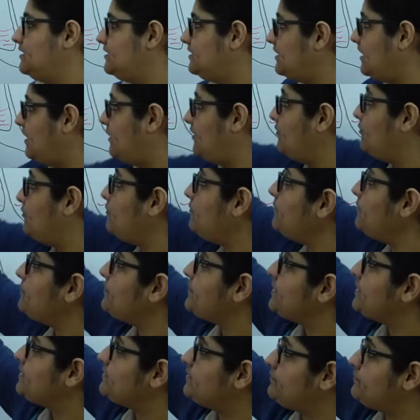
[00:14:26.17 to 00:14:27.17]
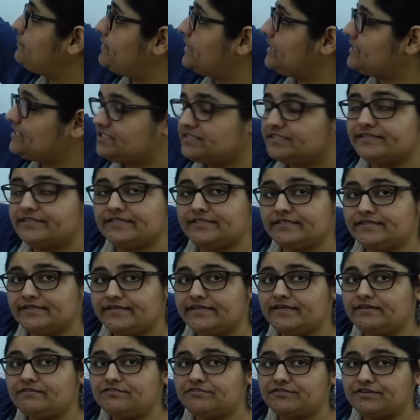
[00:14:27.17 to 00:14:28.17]
Now, the pressure in
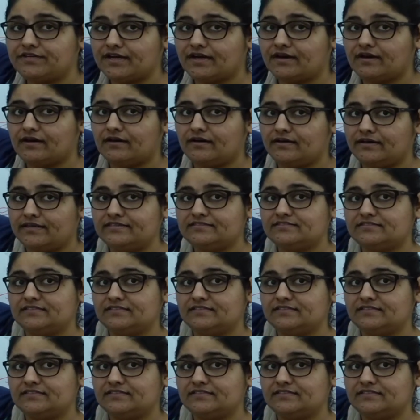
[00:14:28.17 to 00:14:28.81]
atria is